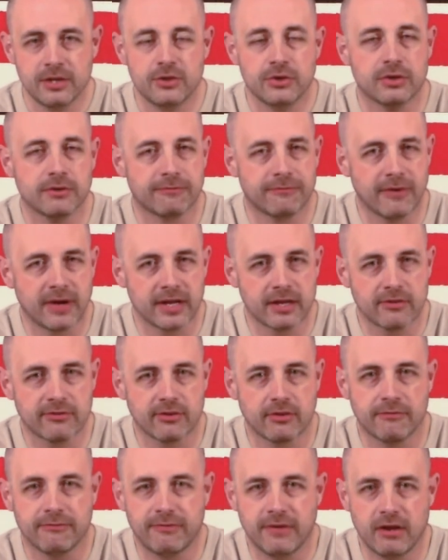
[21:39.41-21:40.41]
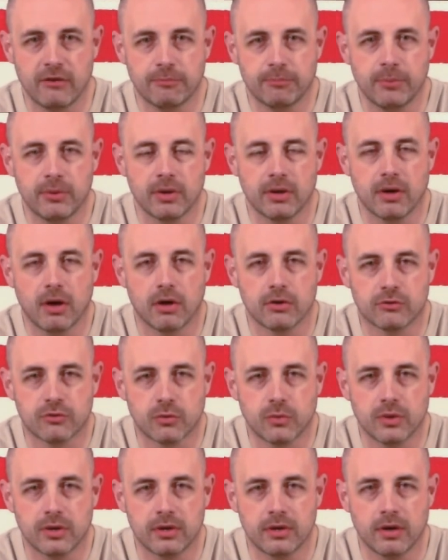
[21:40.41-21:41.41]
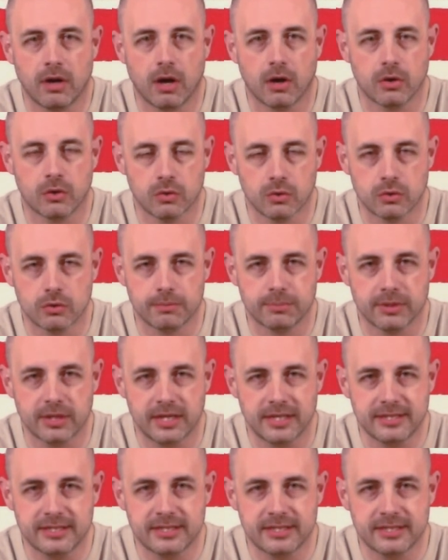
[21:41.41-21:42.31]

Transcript: You can find us on Facebook, on Twitter, on Google+,